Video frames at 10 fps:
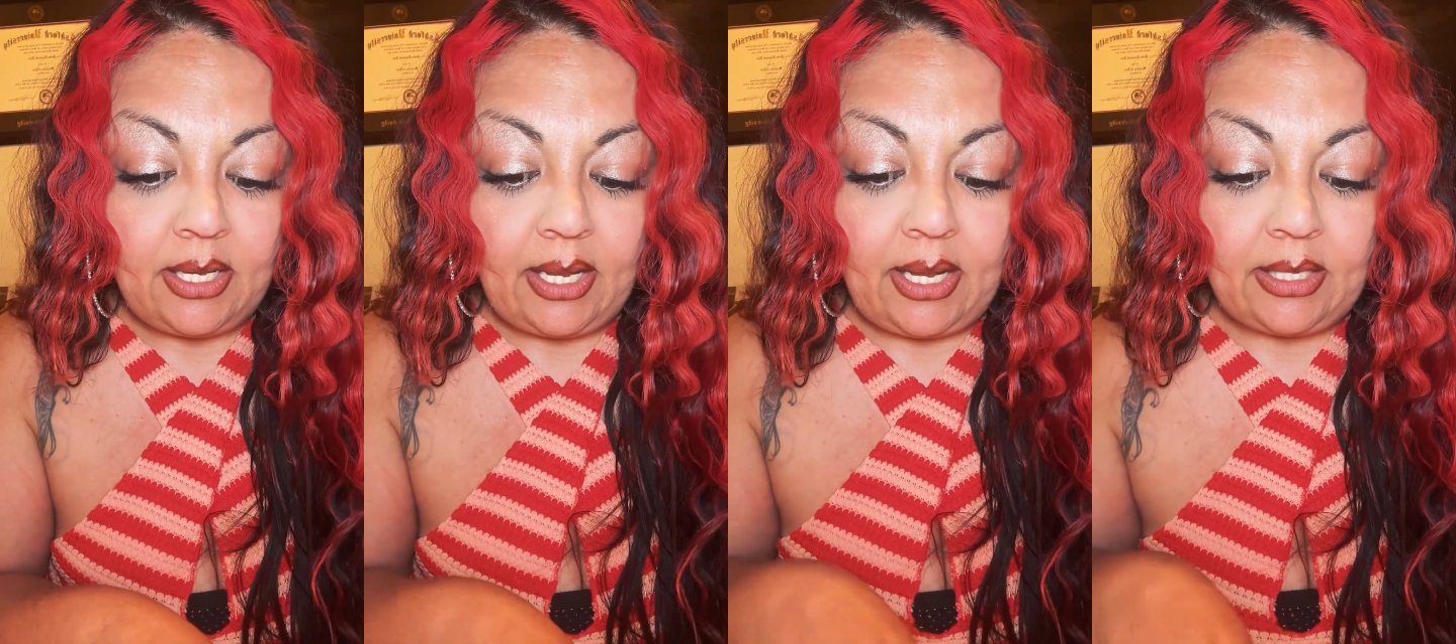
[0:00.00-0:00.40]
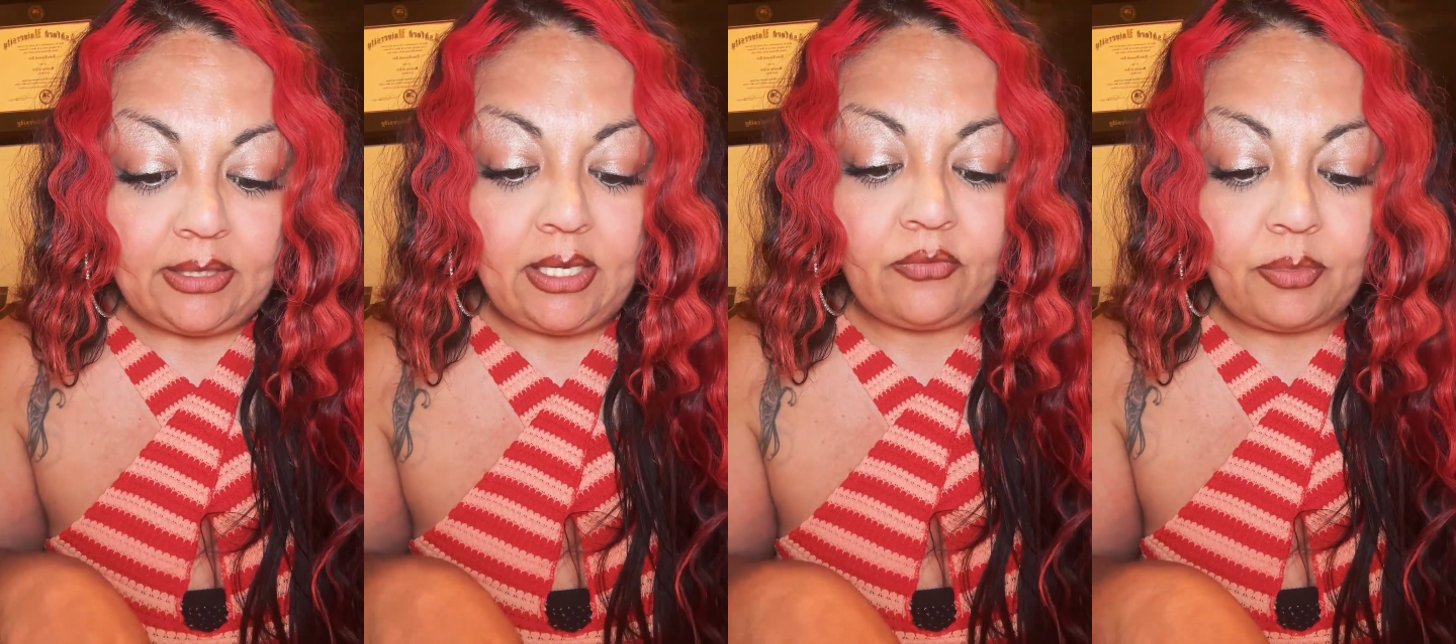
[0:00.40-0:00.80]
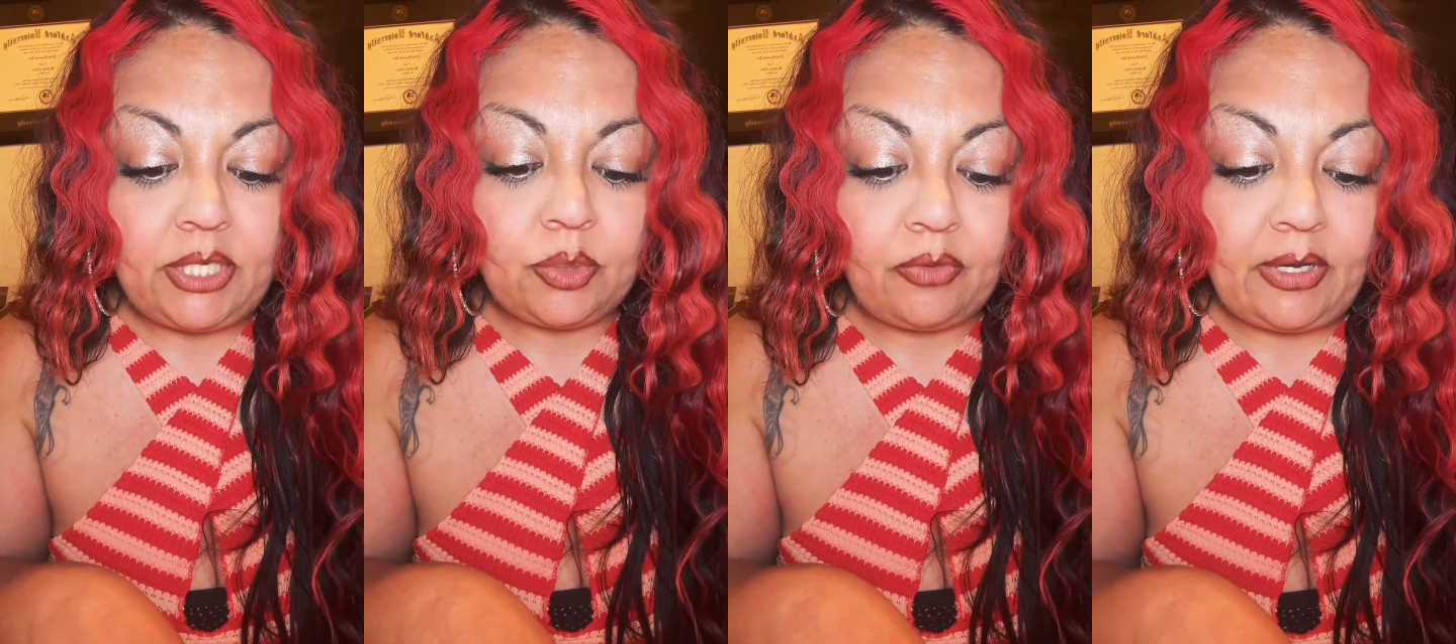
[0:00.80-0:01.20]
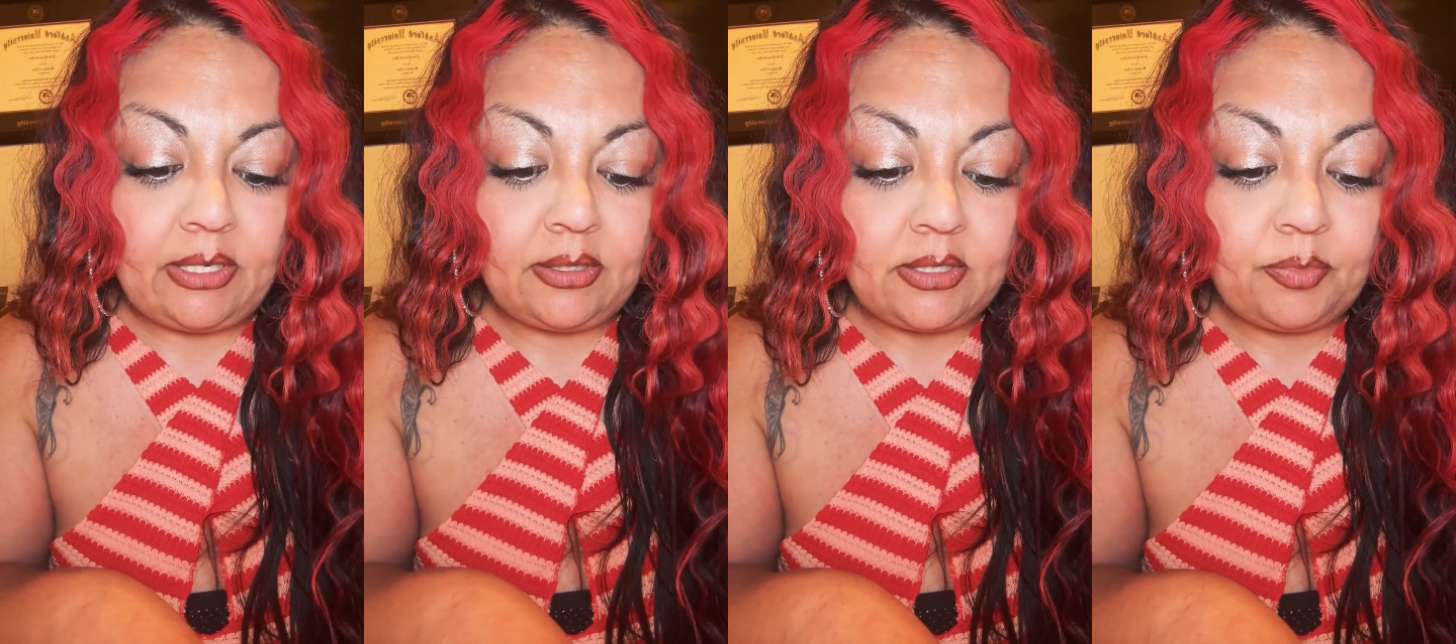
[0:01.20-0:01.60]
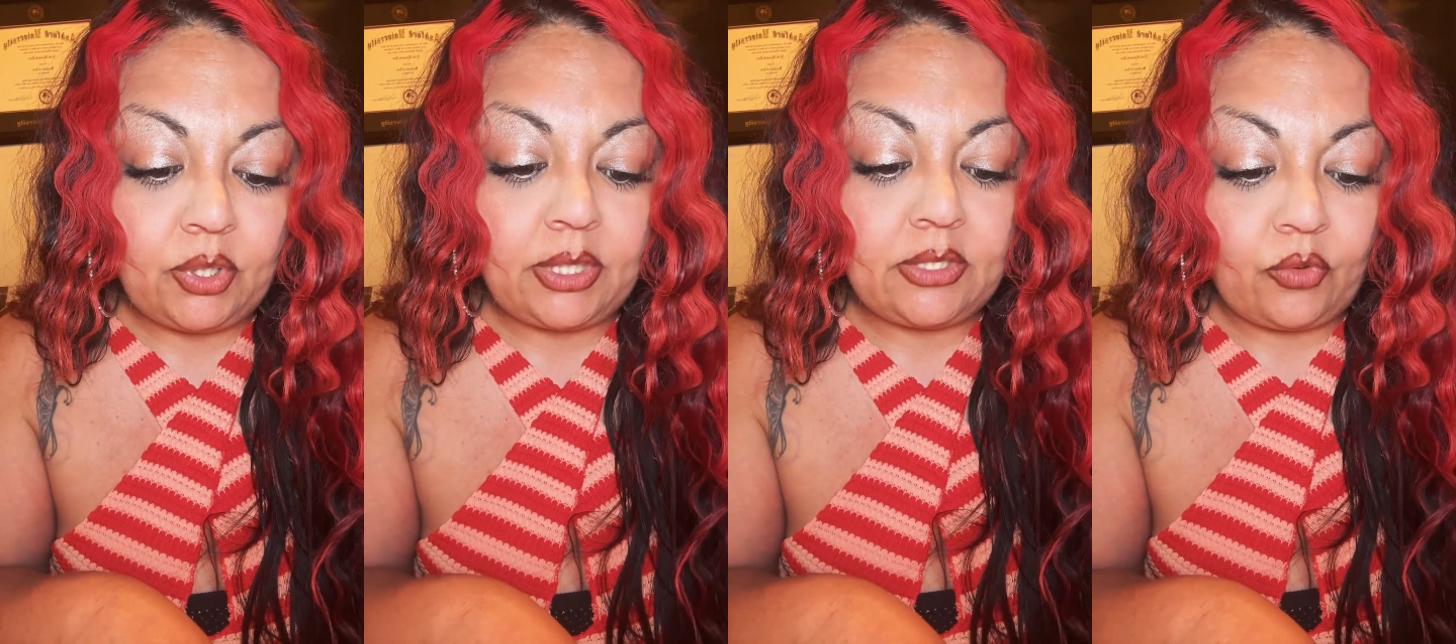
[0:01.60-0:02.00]
and the information provided in this
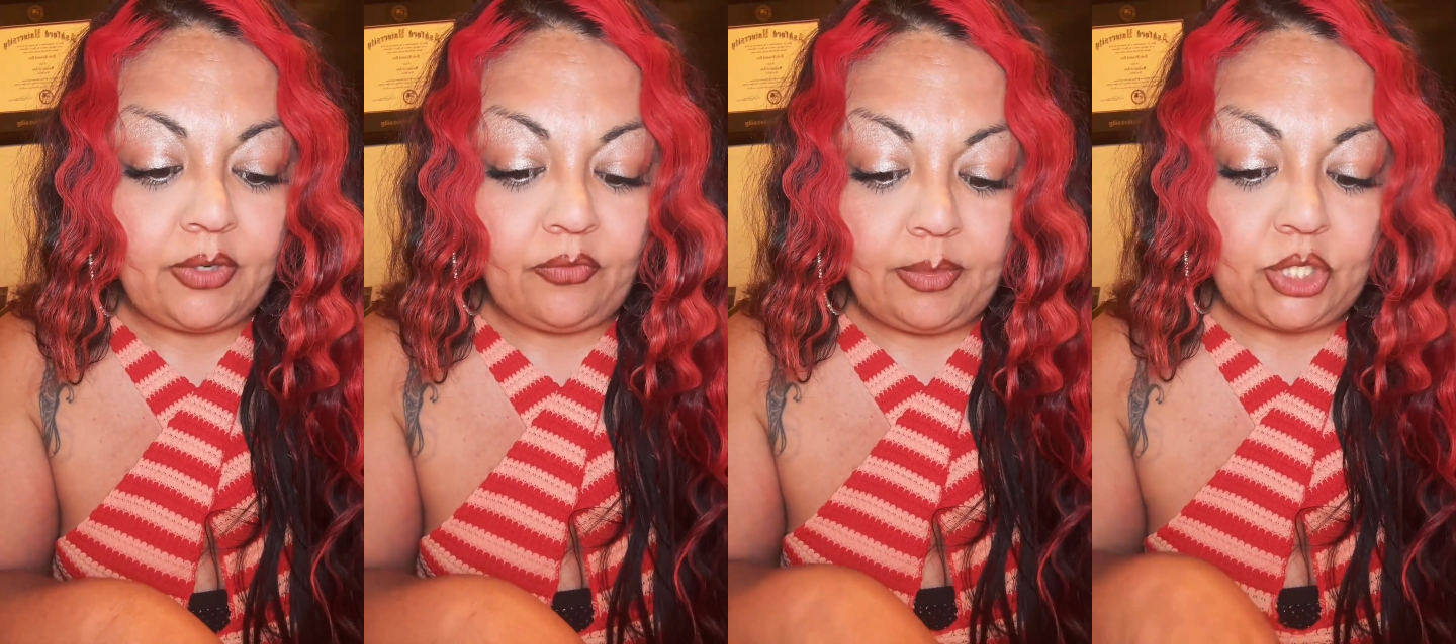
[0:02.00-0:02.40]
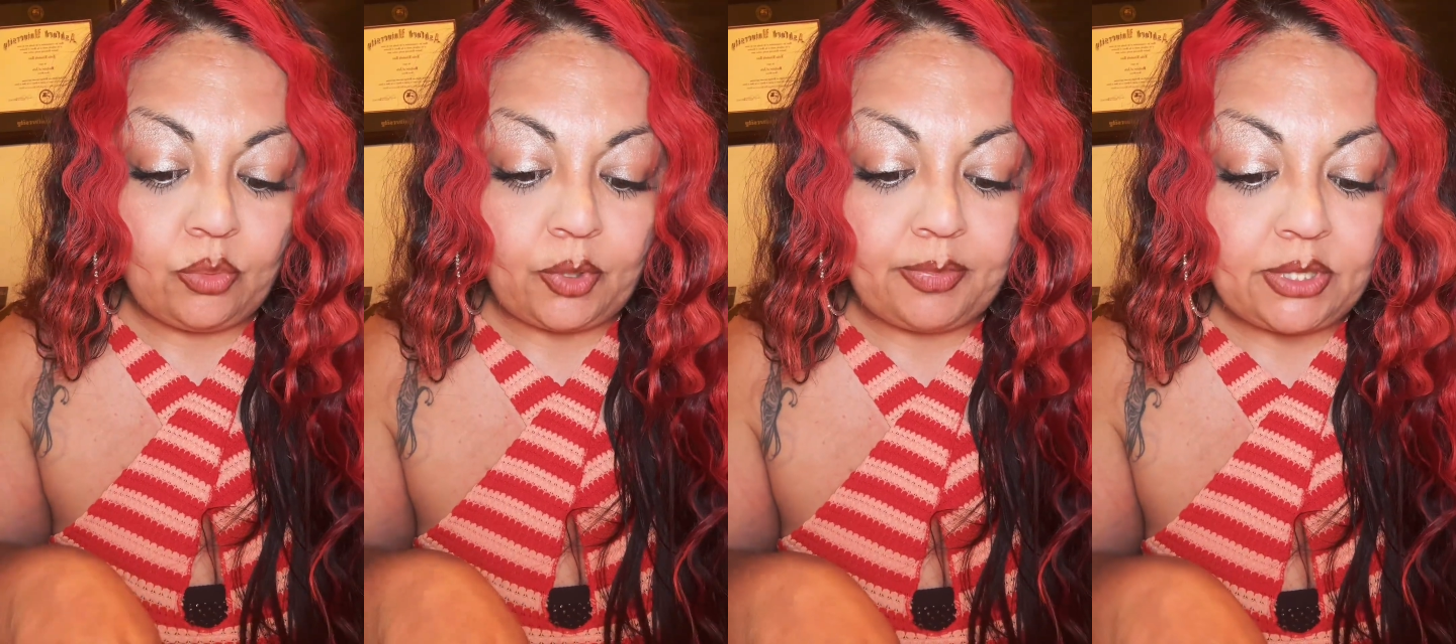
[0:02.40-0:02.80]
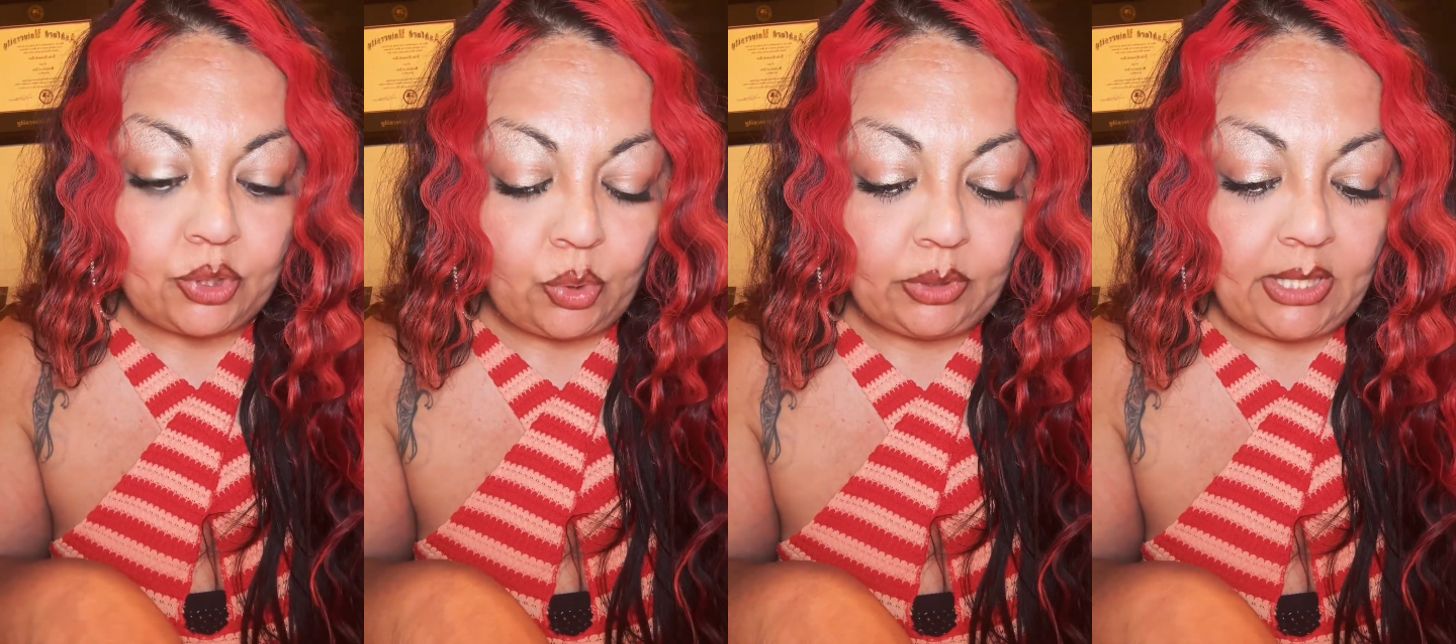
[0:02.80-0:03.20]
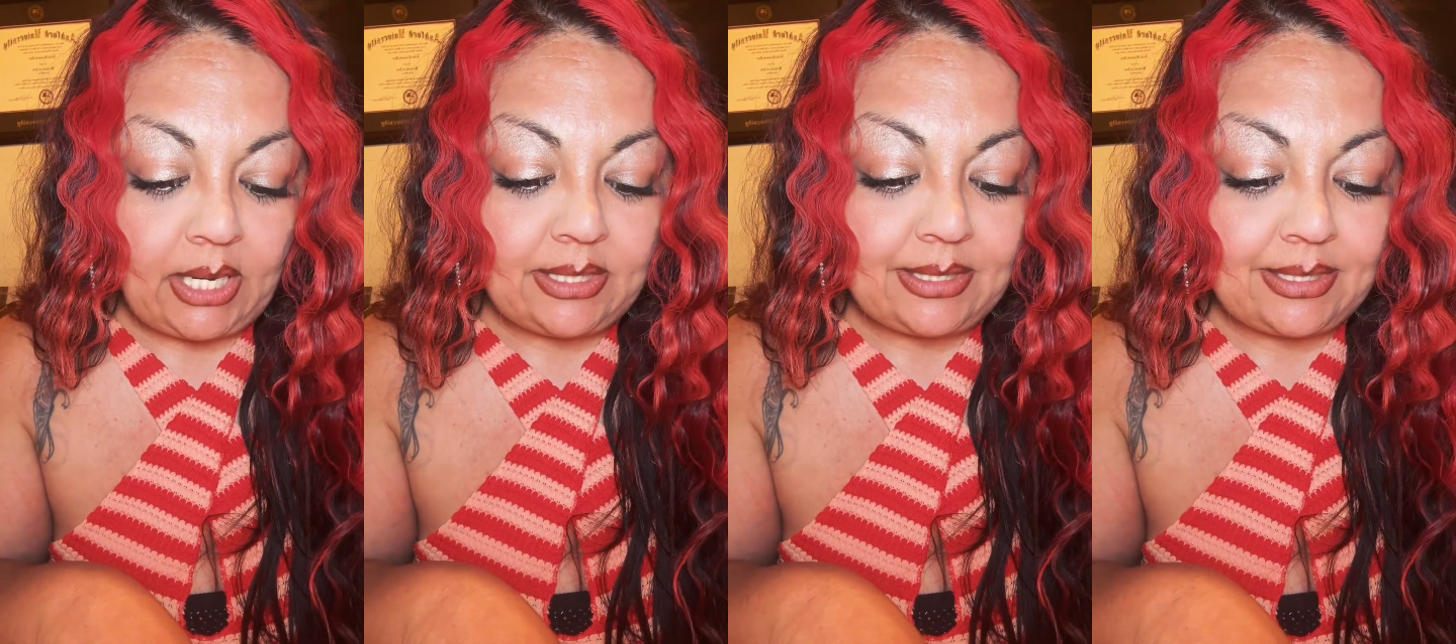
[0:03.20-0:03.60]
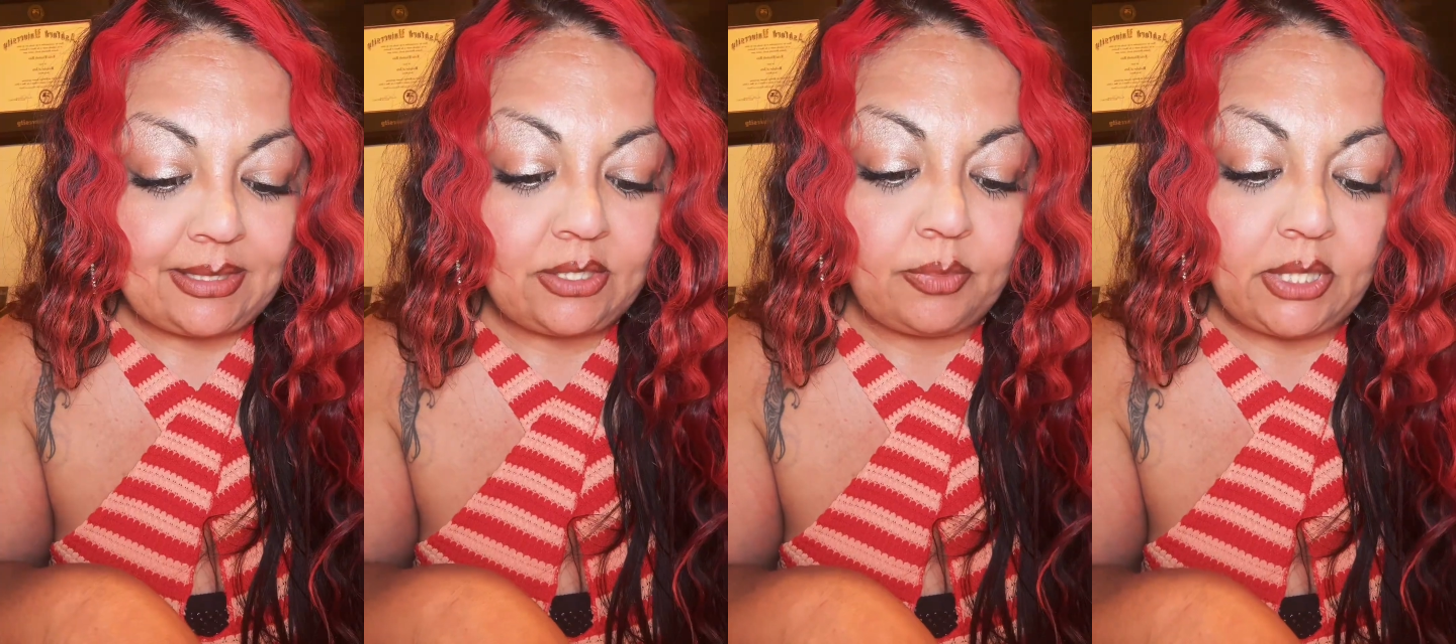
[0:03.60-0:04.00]
book is for informational purposes only and is
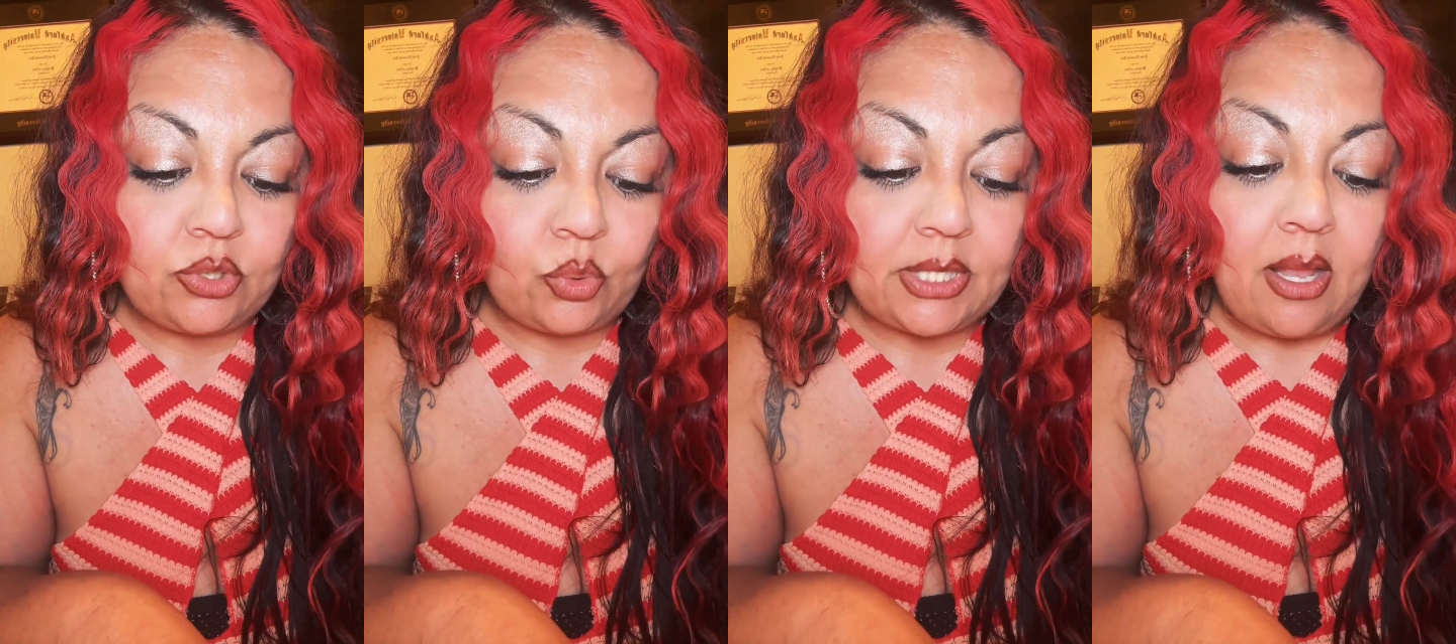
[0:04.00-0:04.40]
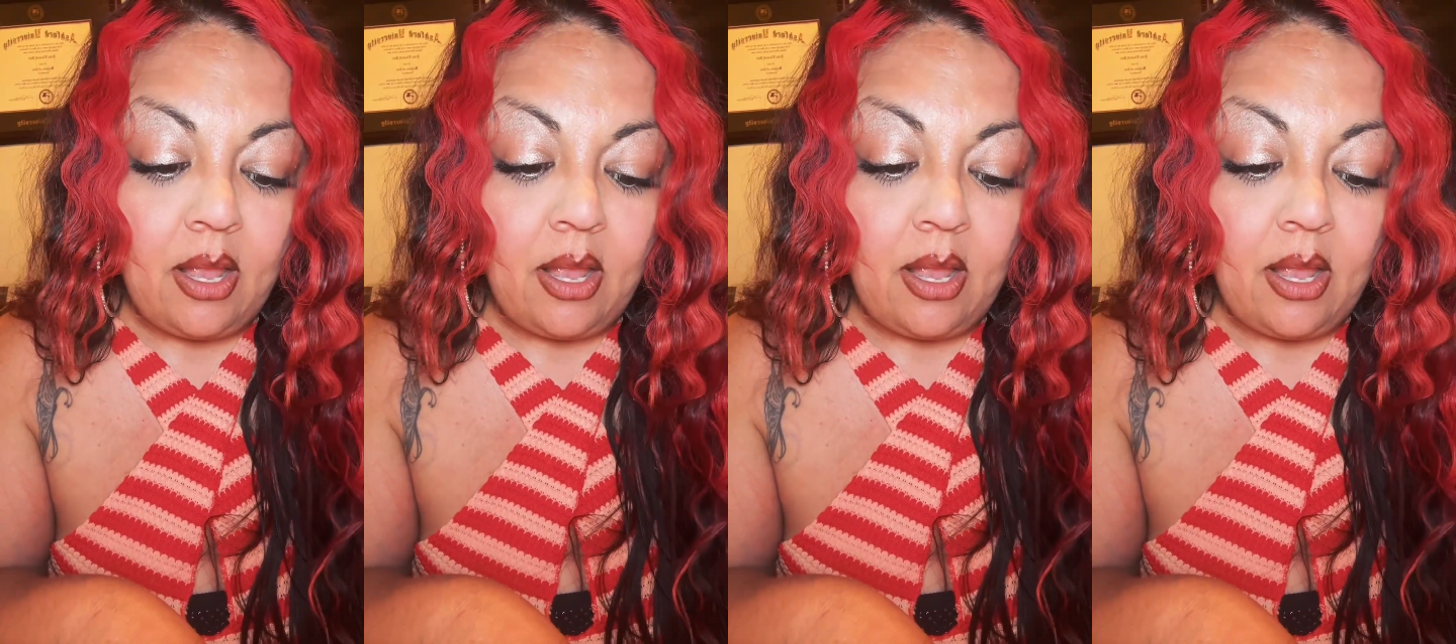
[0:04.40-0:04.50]
intended to be a source